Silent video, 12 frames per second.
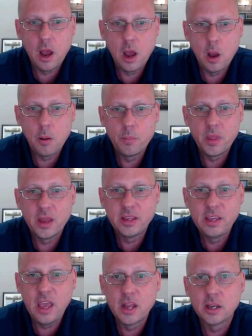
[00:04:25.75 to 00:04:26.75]

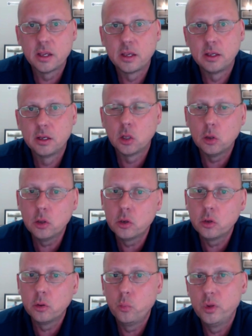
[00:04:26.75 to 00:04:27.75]
Again,
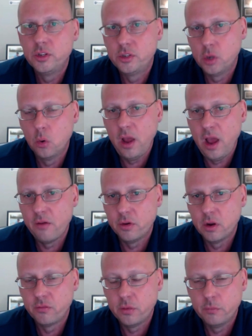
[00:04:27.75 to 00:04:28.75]
clearly we don't have
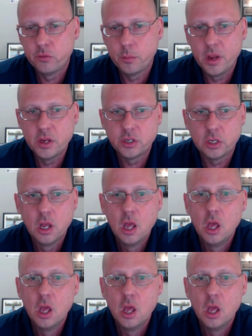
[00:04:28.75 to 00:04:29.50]
enough information.